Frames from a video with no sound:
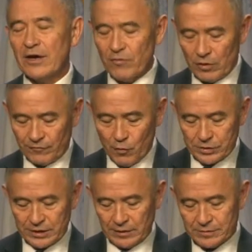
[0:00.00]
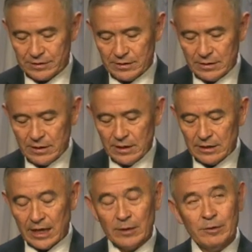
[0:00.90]
only four teams.
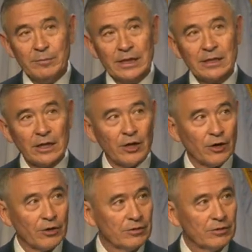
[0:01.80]
Now, let me be clear.